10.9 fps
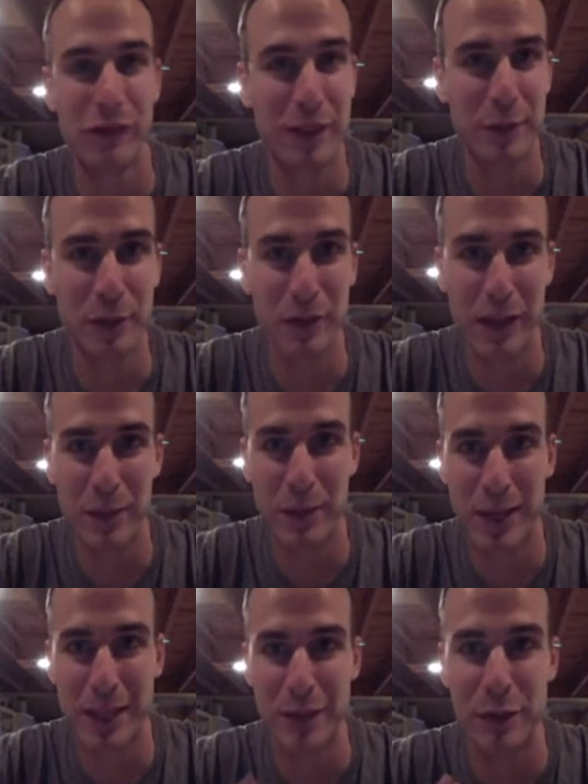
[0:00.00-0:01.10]
Facebook fan
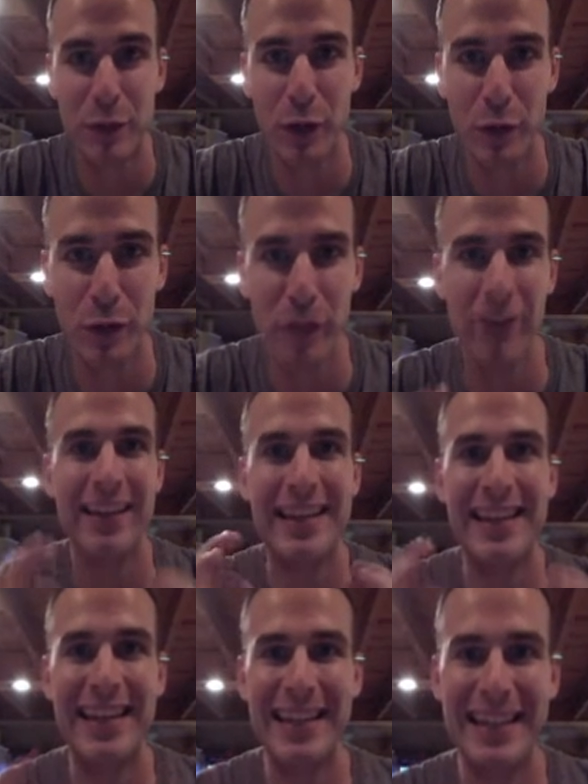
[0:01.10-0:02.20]
page growth
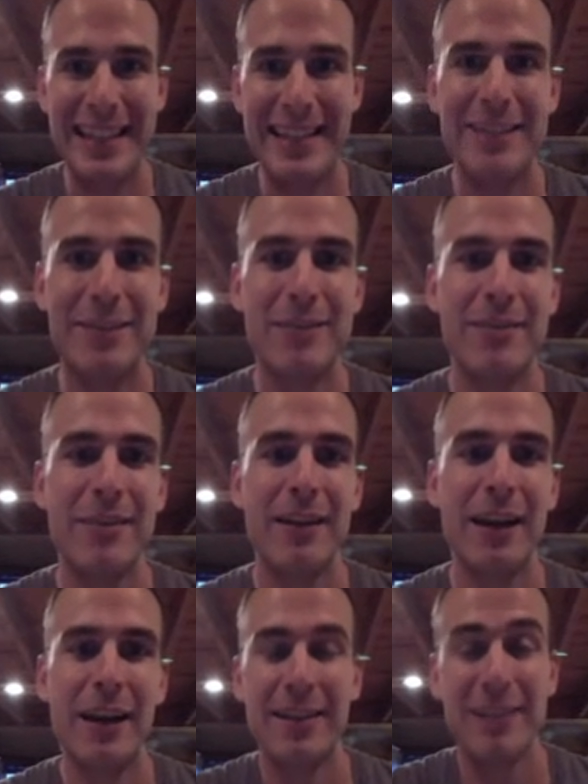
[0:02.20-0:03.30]
is
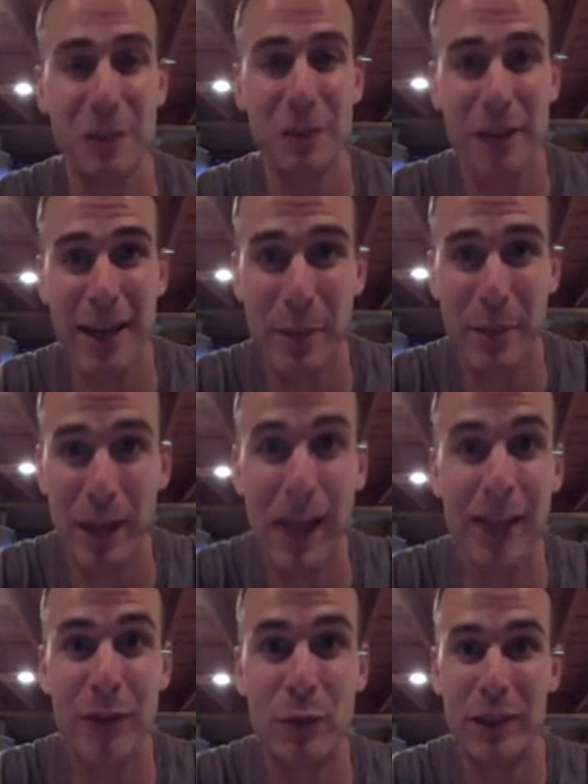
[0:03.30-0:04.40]
it's actually an app
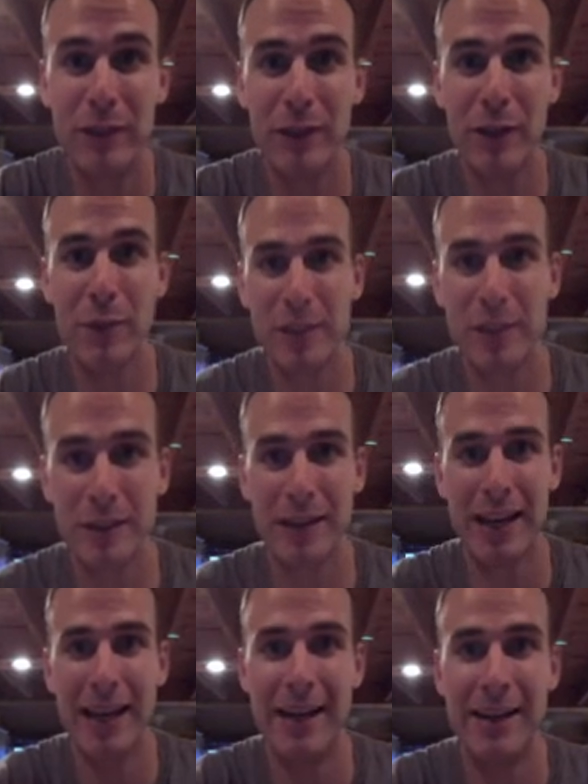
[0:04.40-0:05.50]
that we developed here
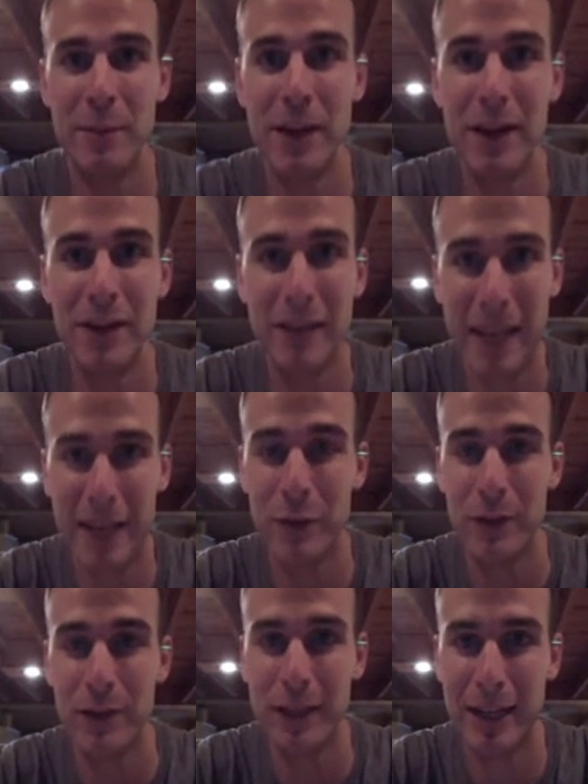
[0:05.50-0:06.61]
at InboundNow,
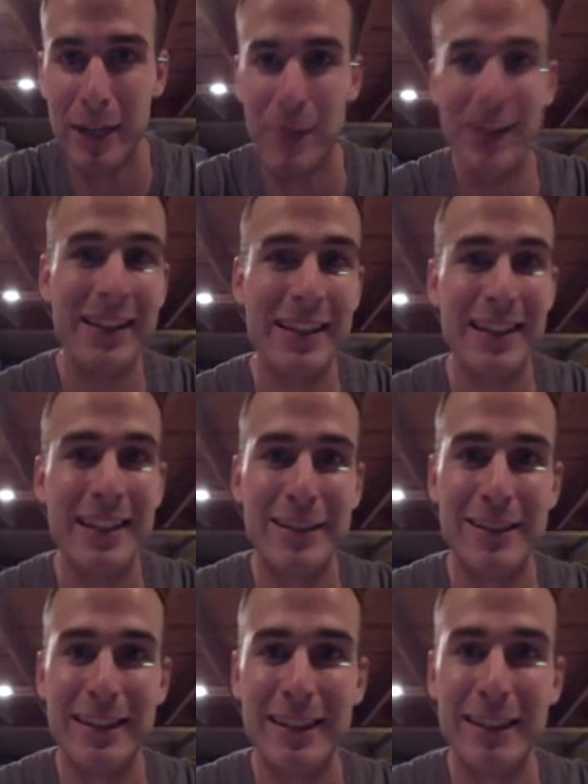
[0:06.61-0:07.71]
and it
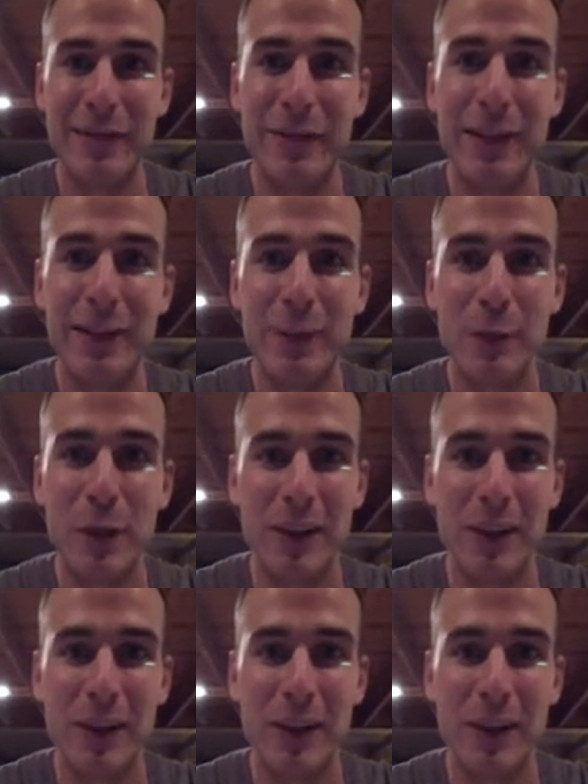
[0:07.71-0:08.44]
is the Facebook